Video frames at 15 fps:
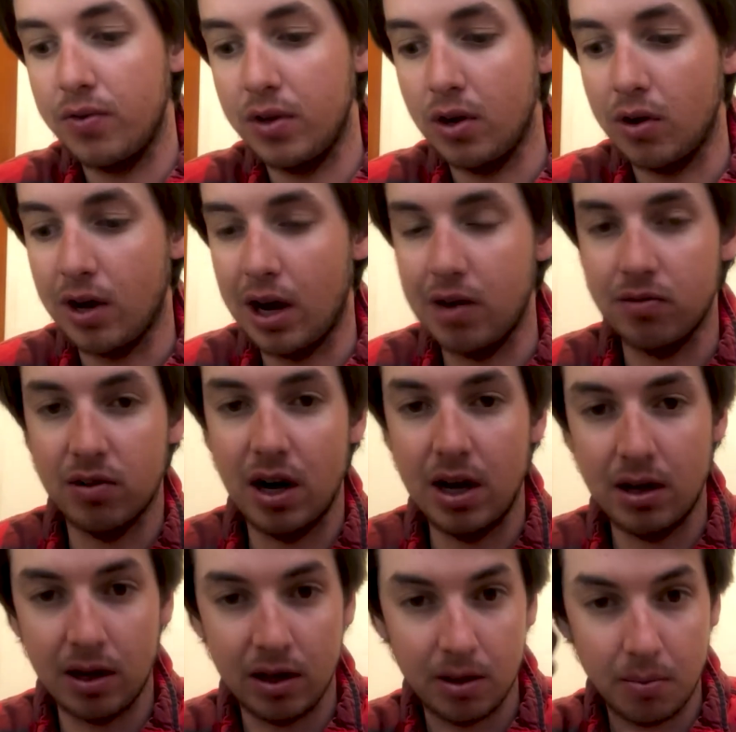kind of
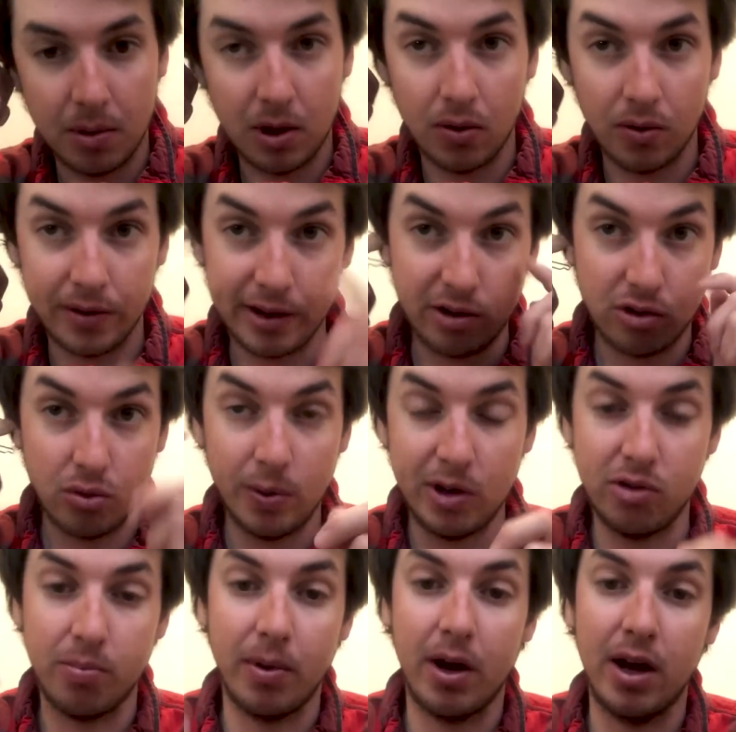right in the middle, that sweet
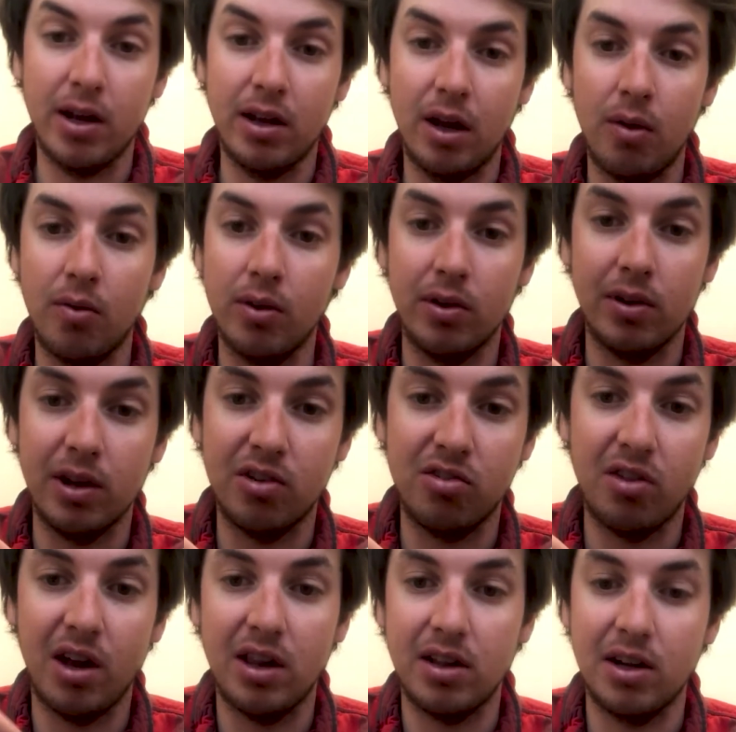spot, they're less
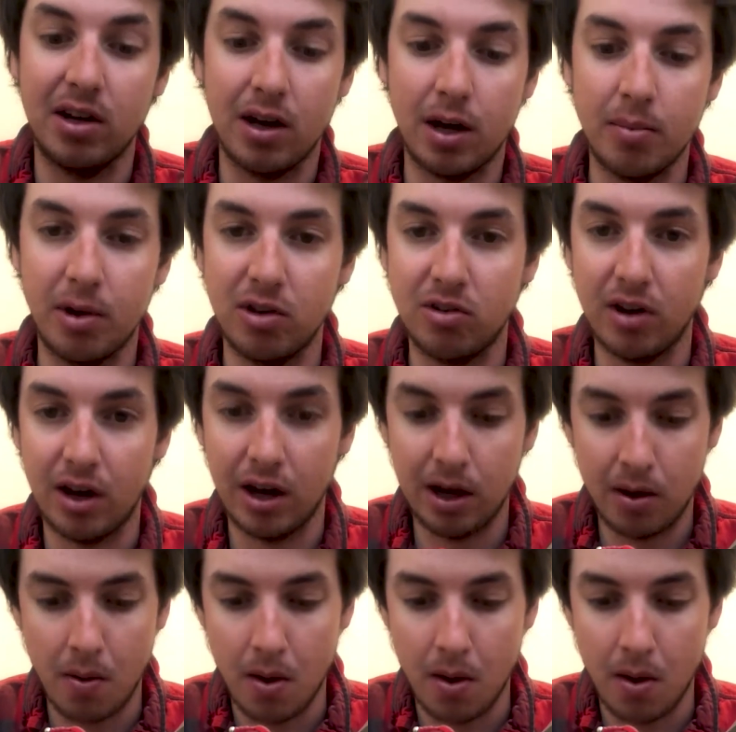likely to come untied.